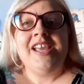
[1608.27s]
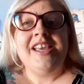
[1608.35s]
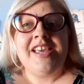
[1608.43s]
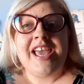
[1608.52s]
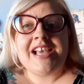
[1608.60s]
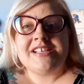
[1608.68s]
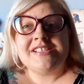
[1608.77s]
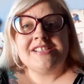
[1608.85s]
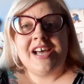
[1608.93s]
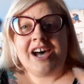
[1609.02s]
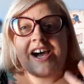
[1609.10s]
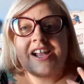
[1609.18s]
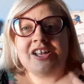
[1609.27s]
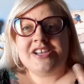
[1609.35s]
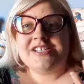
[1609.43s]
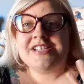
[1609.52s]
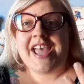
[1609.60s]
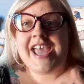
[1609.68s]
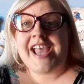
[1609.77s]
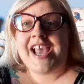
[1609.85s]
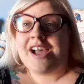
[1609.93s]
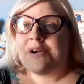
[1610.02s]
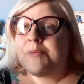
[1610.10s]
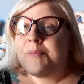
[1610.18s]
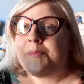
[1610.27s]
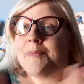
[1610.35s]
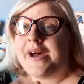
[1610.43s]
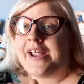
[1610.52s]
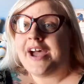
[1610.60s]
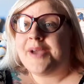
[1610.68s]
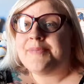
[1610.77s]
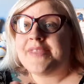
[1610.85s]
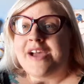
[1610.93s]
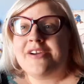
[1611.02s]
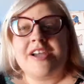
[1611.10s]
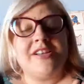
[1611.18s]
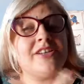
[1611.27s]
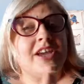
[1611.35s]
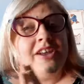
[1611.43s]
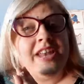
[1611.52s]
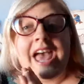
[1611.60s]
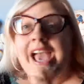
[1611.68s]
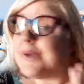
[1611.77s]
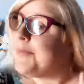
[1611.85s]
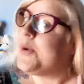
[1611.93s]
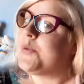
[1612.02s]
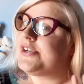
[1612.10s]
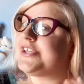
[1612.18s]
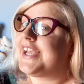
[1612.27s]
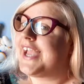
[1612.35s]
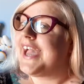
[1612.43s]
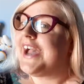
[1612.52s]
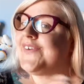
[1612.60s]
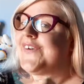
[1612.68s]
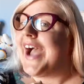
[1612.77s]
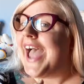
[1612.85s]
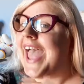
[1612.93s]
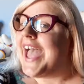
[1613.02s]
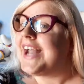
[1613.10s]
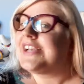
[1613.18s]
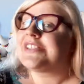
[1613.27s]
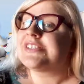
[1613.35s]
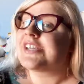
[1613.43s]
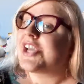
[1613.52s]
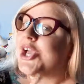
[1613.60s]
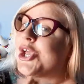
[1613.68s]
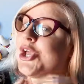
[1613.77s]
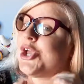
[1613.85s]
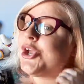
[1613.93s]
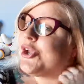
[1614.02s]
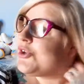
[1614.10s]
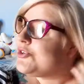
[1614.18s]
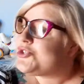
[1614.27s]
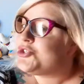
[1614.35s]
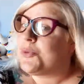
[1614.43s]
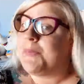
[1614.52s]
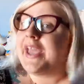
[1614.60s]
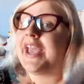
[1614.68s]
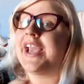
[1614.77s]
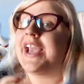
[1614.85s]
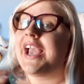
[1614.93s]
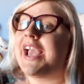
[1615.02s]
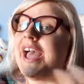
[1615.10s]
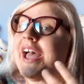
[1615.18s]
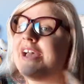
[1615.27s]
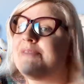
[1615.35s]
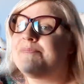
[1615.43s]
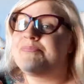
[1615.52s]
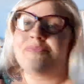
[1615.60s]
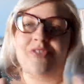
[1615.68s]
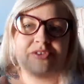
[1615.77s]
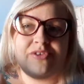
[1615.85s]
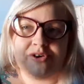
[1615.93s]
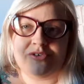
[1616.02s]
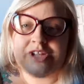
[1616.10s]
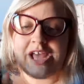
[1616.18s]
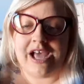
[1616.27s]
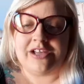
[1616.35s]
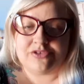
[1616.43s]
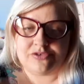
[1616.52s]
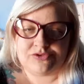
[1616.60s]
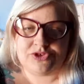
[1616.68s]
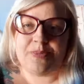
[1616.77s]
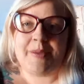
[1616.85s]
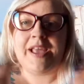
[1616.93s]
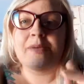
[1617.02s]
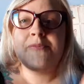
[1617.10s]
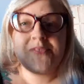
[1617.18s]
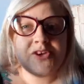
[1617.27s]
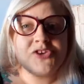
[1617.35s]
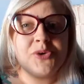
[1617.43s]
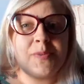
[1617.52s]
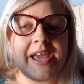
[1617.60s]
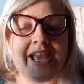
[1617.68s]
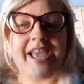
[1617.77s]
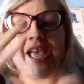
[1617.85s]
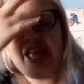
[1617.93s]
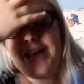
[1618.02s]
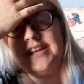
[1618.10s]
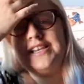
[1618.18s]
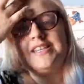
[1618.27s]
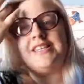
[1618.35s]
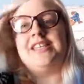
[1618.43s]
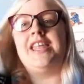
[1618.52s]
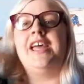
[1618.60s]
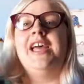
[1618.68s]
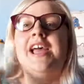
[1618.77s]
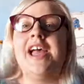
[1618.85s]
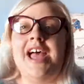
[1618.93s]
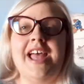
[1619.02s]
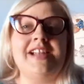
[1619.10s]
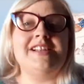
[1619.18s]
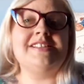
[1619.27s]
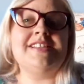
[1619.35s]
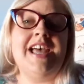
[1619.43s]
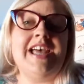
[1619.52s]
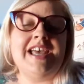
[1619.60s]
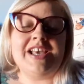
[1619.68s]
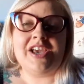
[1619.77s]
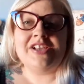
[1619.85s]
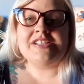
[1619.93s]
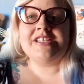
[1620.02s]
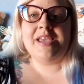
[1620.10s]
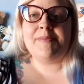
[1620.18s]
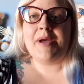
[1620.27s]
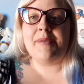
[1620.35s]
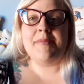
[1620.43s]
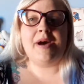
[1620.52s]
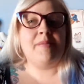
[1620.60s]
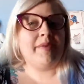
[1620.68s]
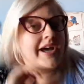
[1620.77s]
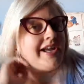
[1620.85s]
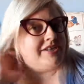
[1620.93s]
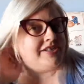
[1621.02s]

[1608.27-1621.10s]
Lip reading: Yes, I look a state, but I'm now going to go and hang my washing out and go shopping, not actual shopping, food shopping, and go and see my mum as